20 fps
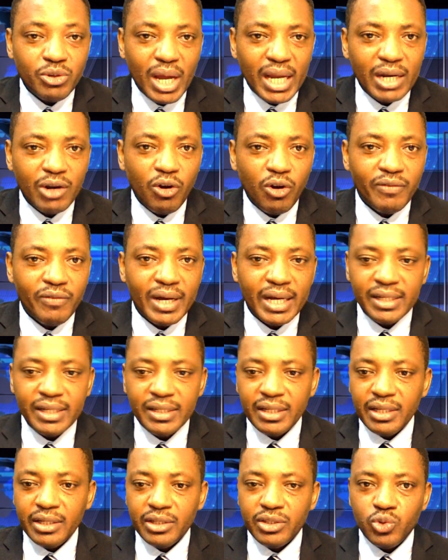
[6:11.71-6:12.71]
You had over
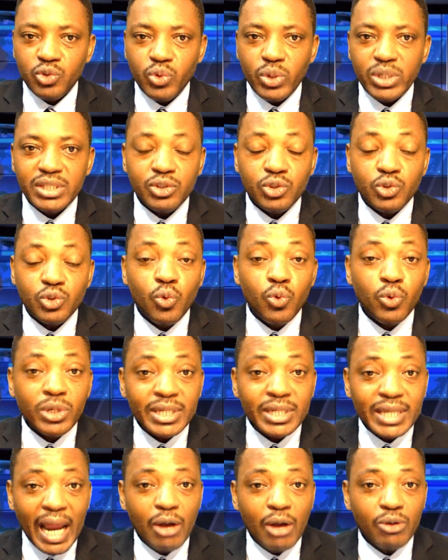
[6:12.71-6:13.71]

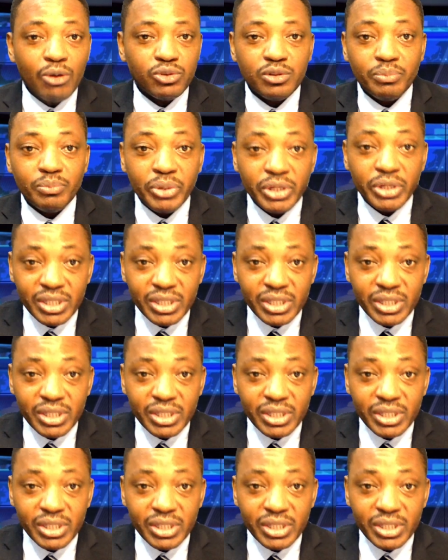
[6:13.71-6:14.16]
22,000